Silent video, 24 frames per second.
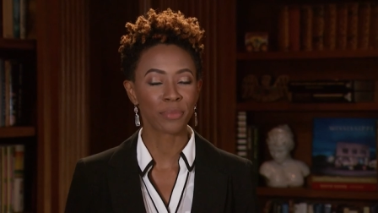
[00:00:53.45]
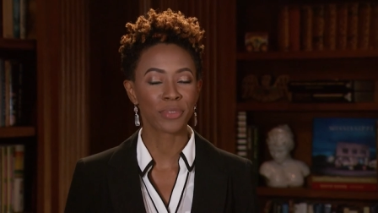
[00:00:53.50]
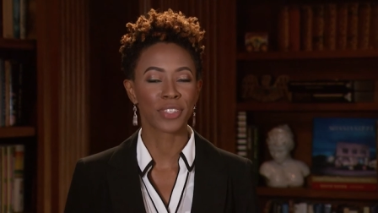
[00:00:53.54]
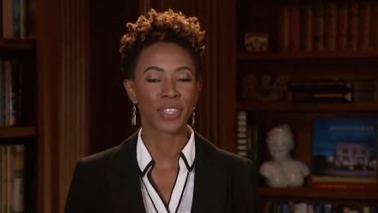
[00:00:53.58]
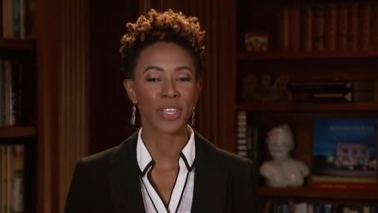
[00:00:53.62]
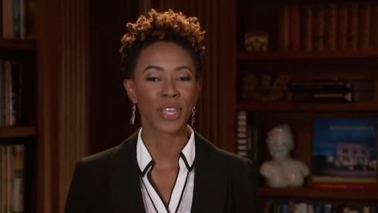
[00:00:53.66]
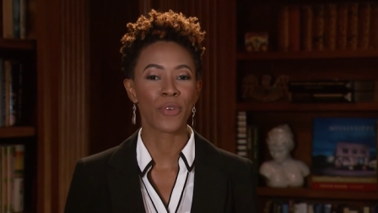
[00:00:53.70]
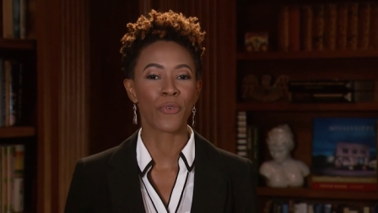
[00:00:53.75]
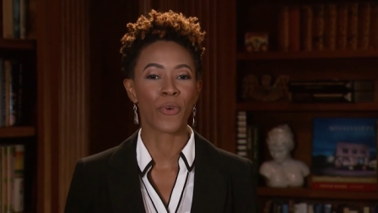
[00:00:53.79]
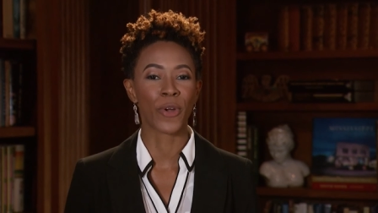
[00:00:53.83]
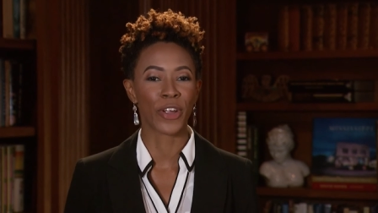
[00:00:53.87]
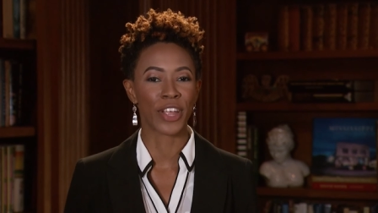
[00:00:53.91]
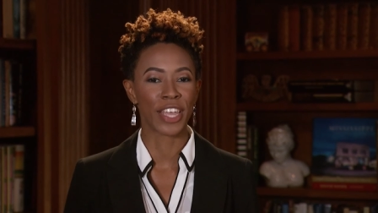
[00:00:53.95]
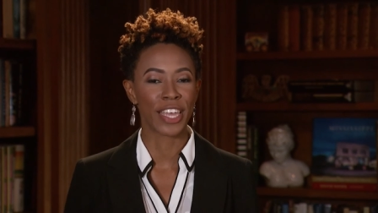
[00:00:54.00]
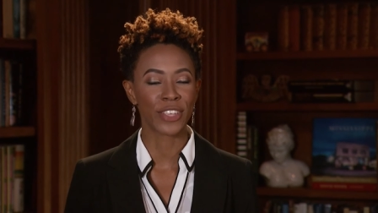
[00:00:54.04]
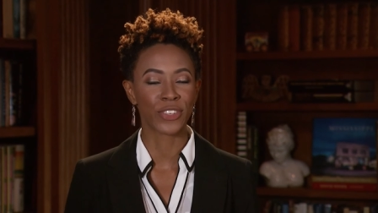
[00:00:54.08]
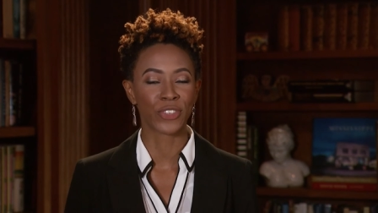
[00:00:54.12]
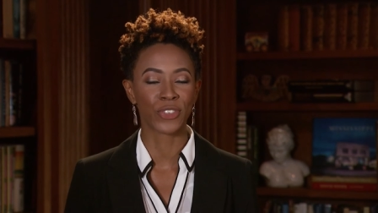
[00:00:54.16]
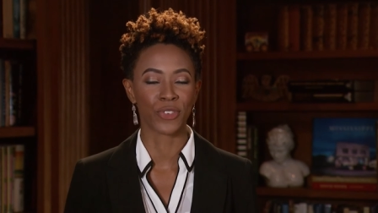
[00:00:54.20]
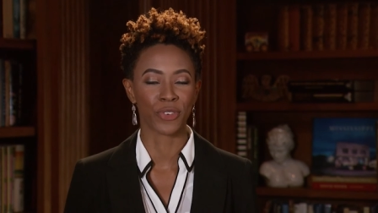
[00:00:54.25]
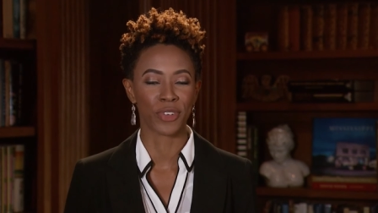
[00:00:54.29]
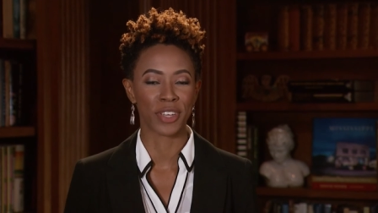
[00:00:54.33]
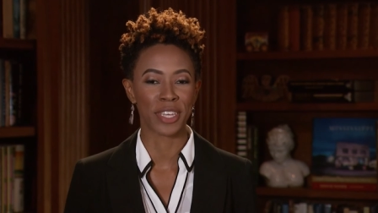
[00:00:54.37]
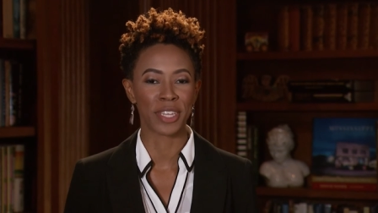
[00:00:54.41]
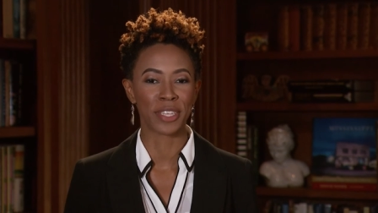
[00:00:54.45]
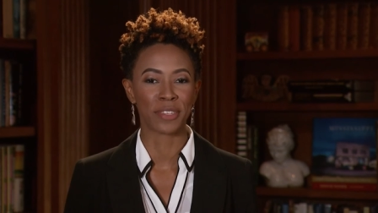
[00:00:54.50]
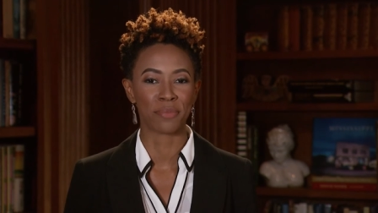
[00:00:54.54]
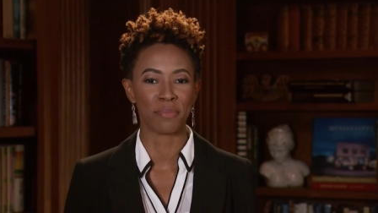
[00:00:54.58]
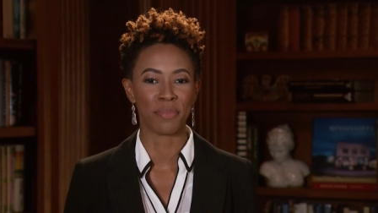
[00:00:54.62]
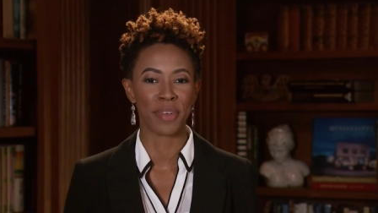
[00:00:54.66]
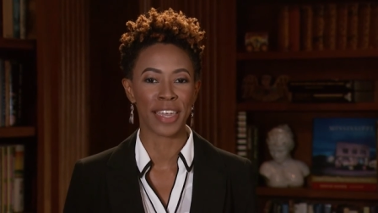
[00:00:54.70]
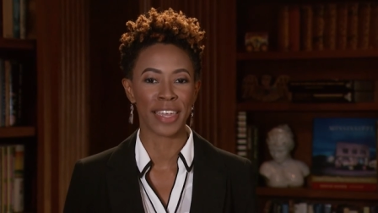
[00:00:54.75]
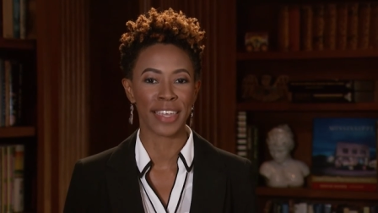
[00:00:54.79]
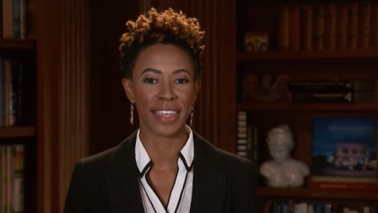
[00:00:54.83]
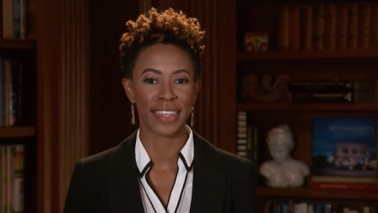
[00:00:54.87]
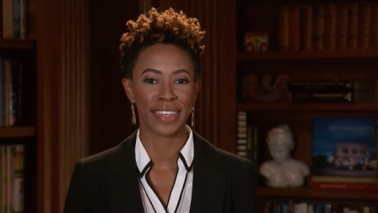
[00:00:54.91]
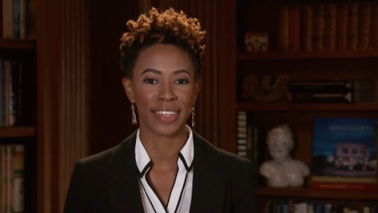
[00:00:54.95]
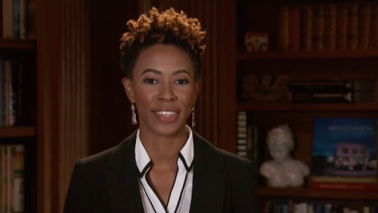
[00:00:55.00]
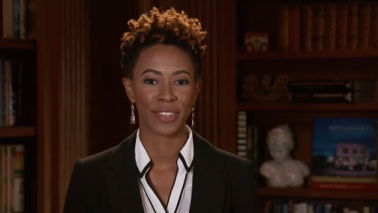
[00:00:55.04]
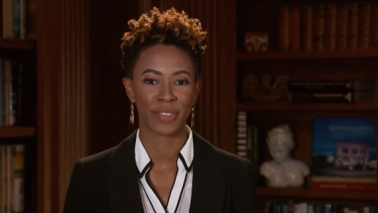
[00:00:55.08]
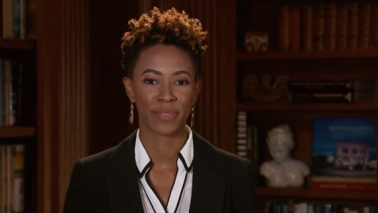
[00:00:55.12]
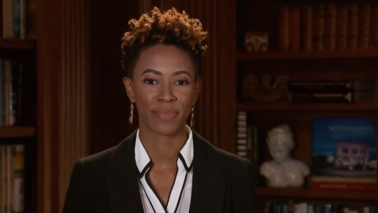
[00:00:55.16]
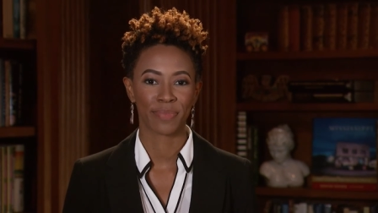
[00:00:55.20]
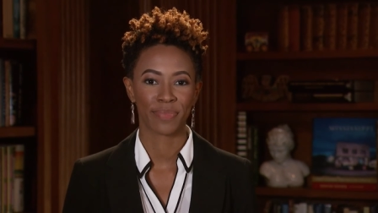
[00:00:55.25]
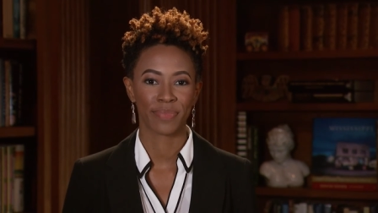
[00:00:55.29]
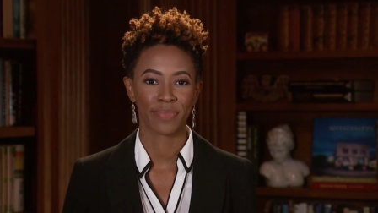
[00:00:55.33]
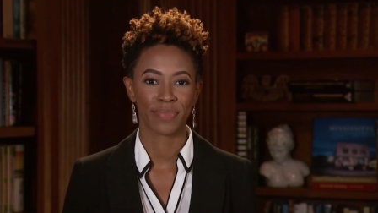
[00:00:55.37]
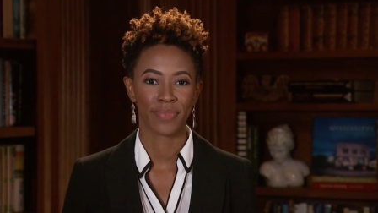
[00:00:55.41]
see where history is made.
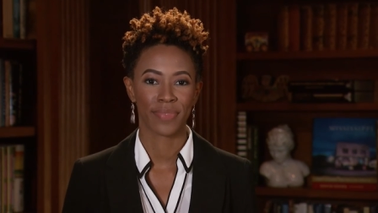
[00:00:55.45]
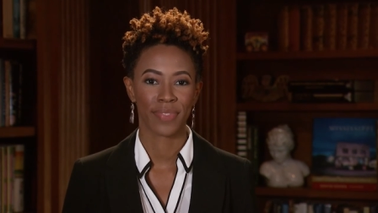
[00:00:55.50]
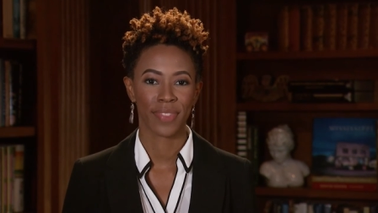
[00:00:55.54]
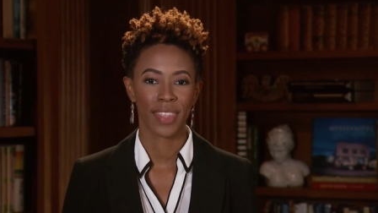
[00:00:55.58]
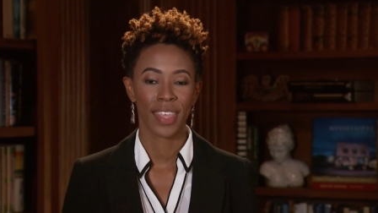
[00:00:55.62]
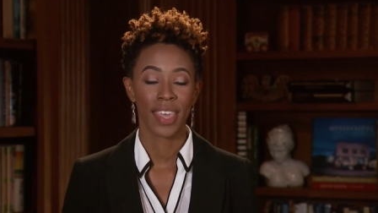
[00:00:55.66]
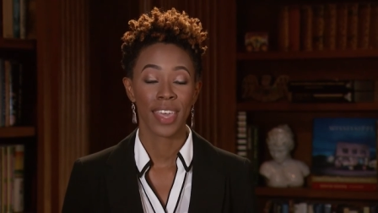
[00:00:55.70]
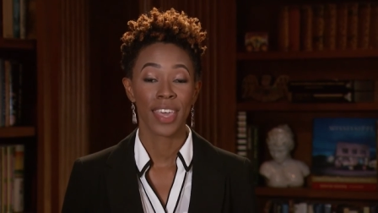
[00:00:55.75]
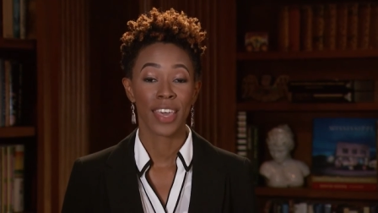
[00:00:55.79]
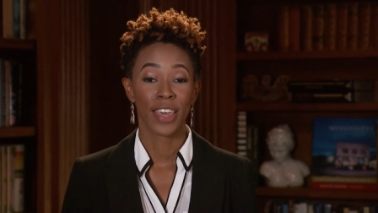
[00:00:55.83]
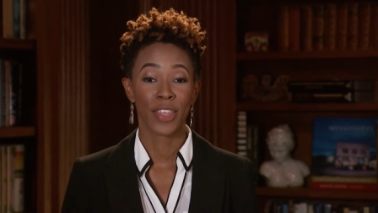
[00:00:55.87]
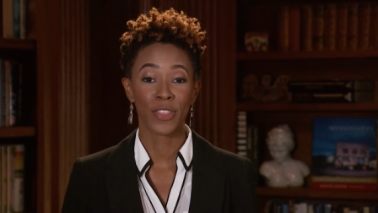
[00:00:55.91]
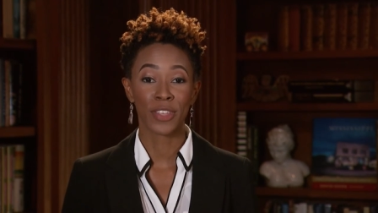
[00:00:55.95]
This